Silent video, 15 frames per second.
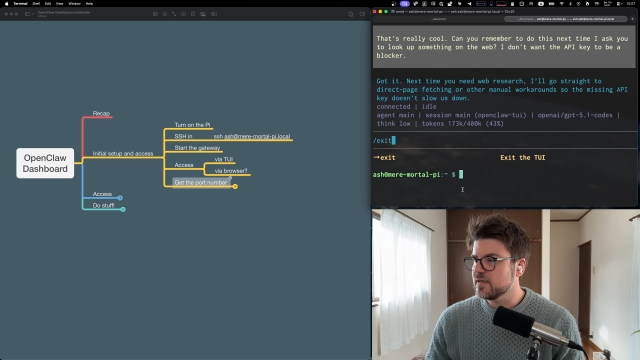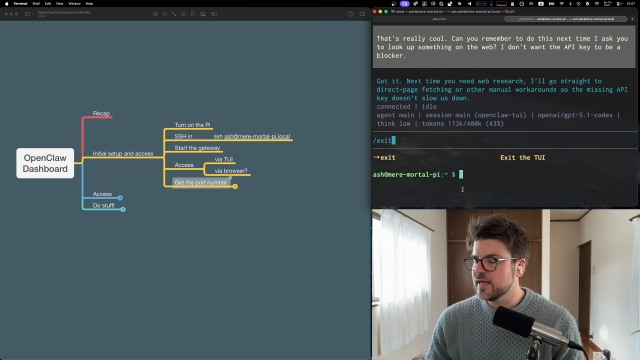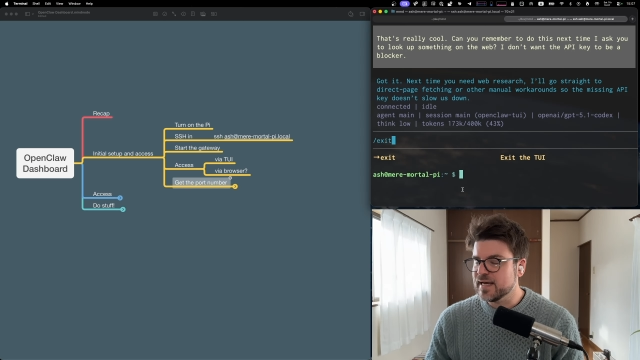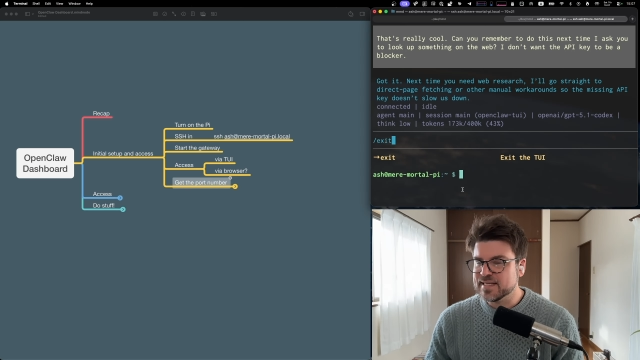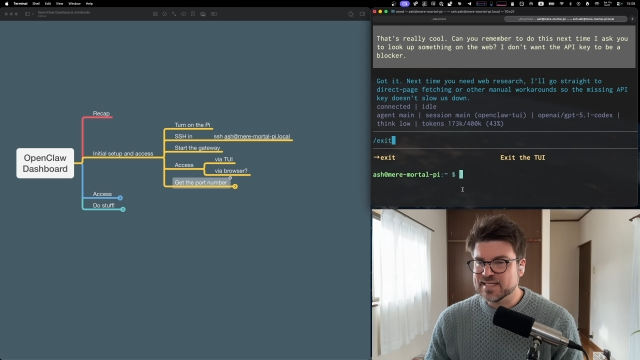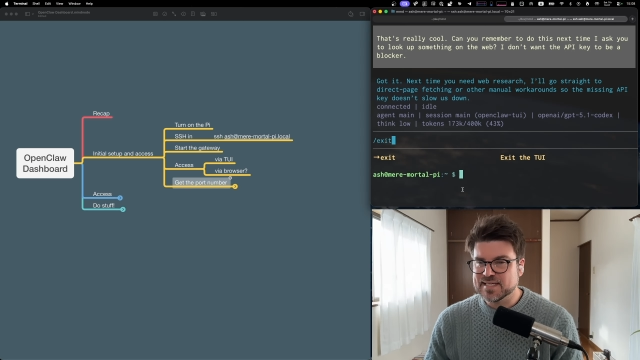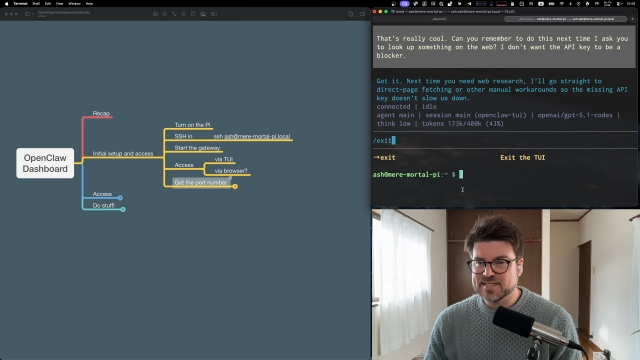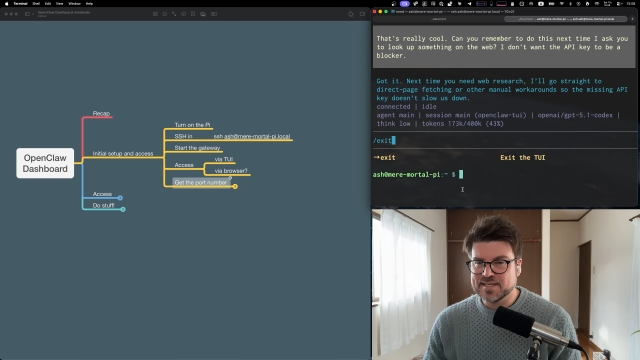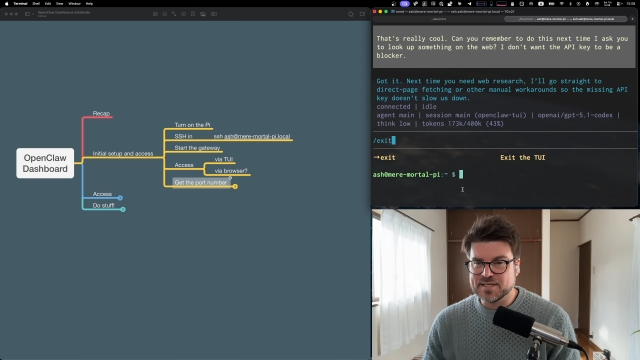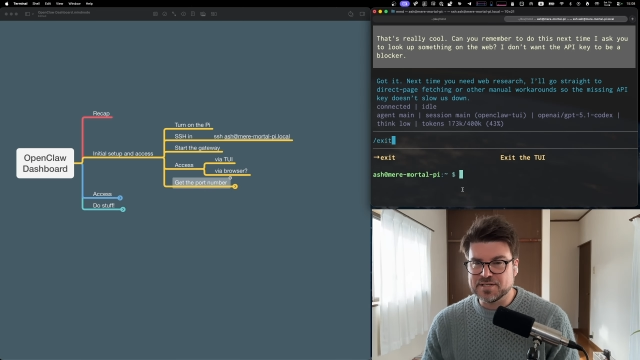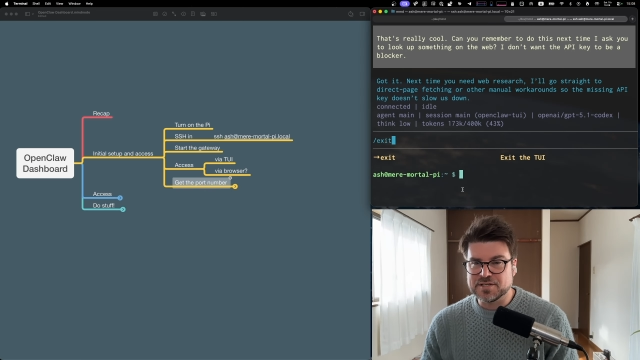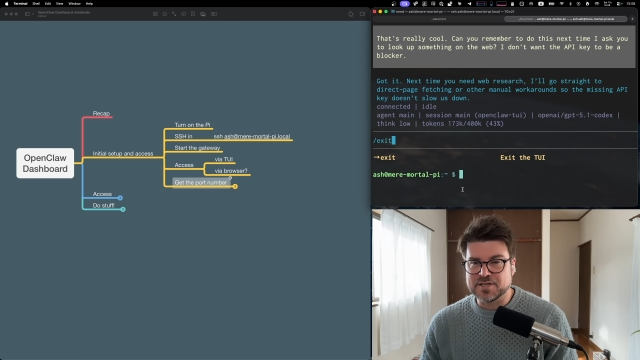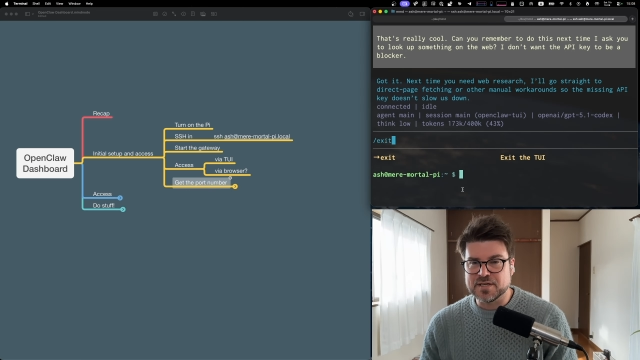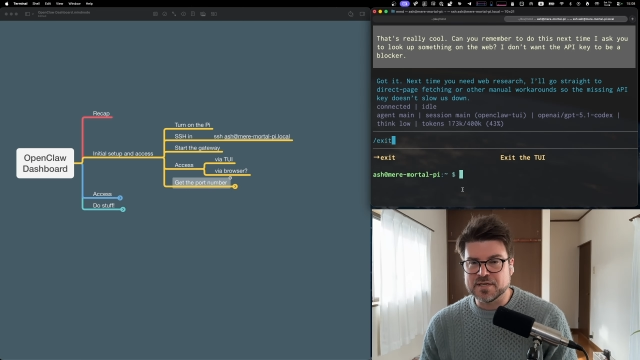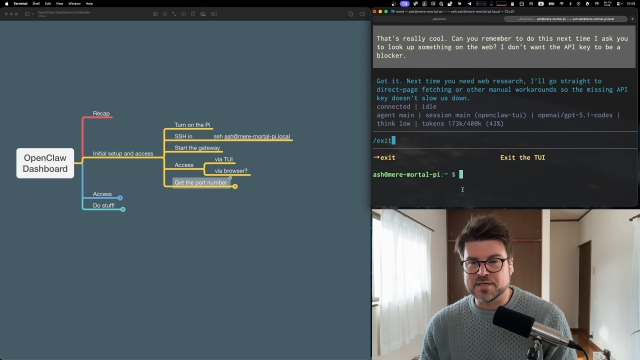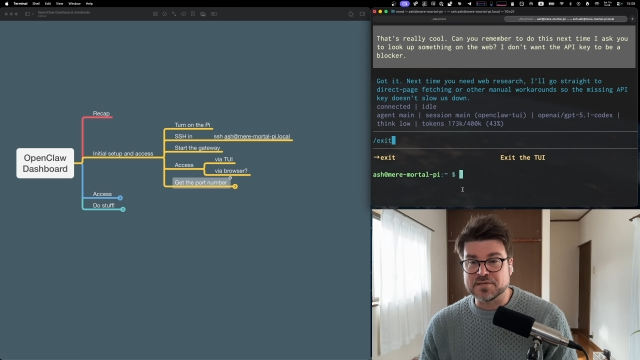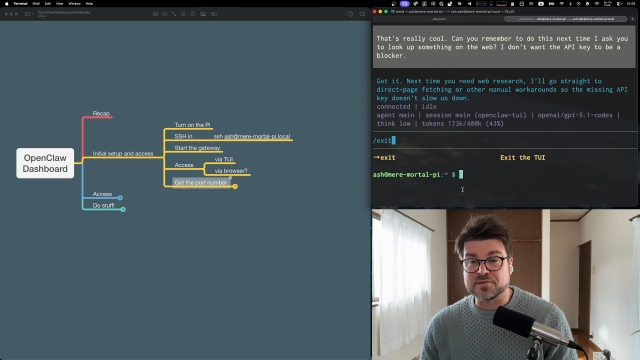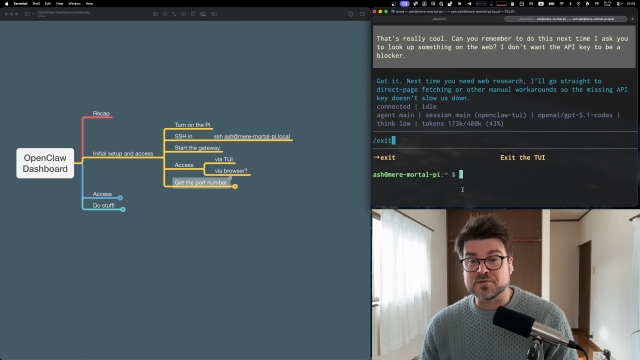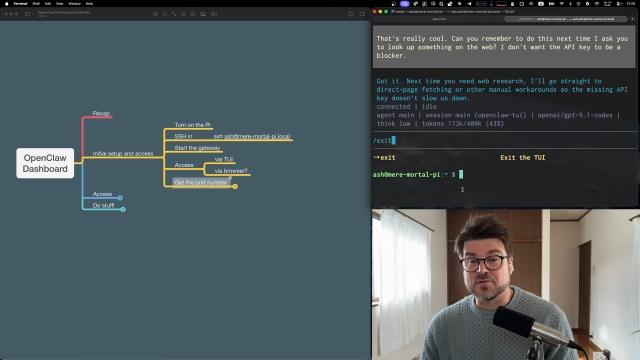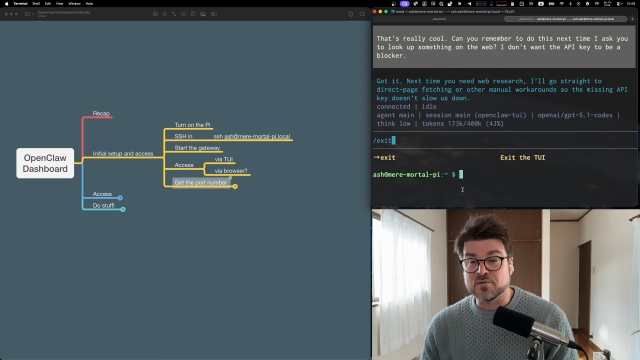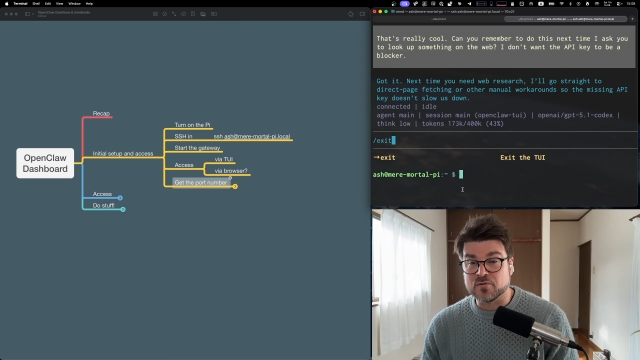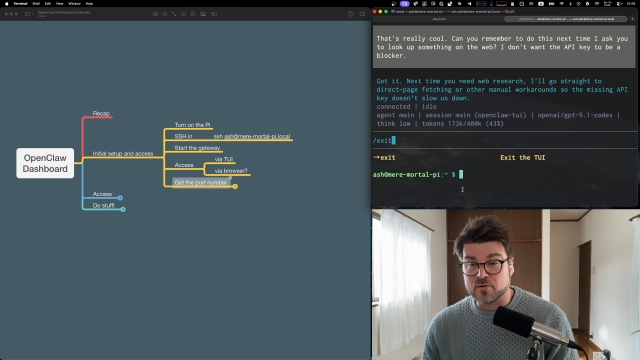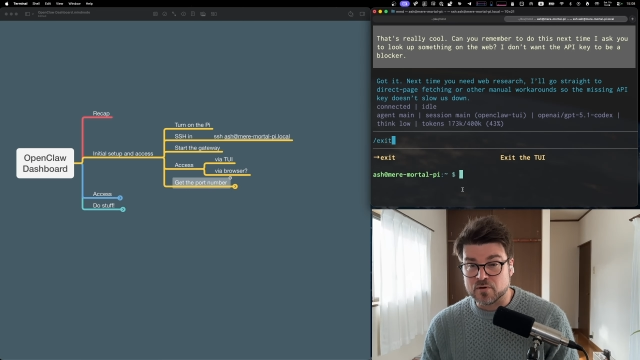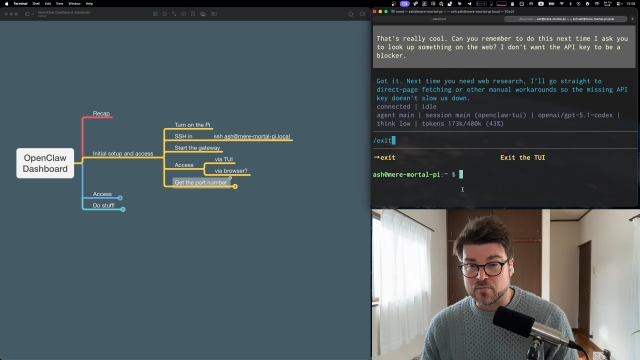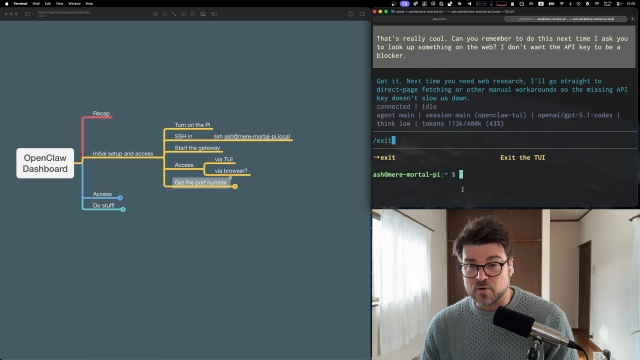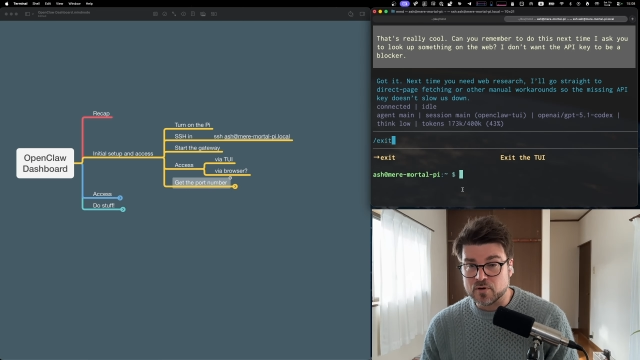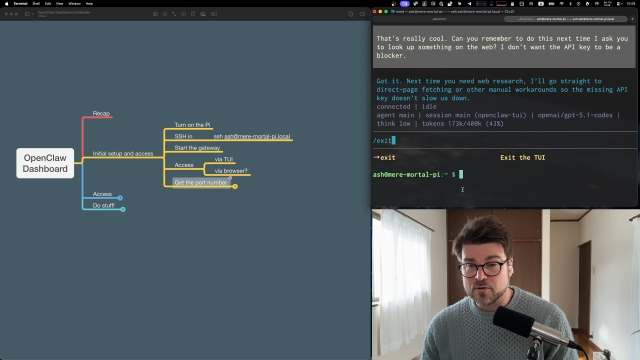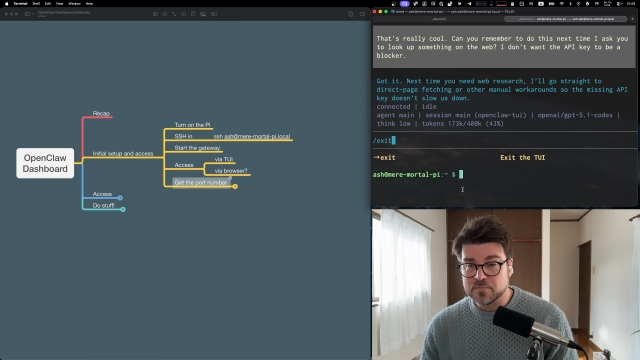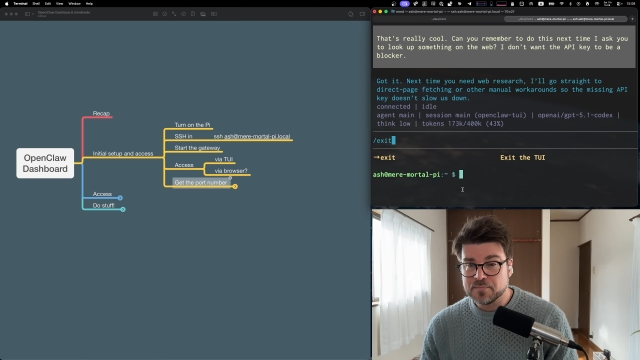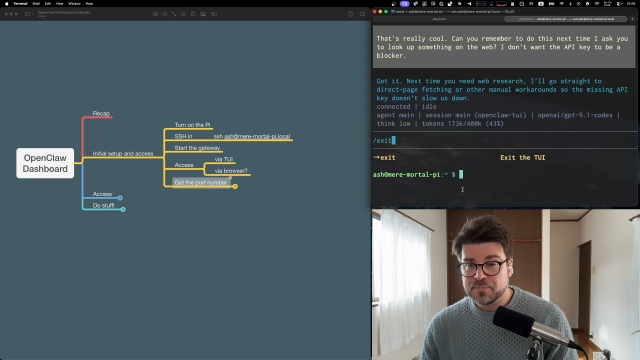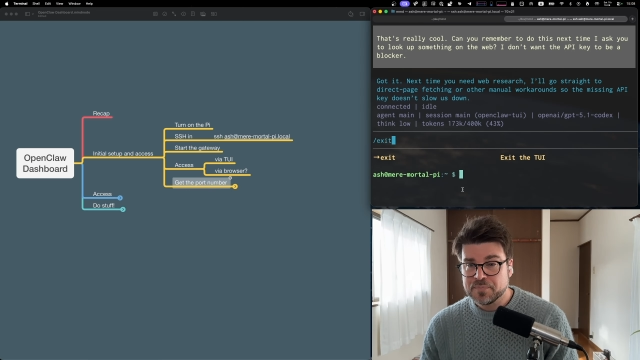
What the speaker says: SSHN as normal.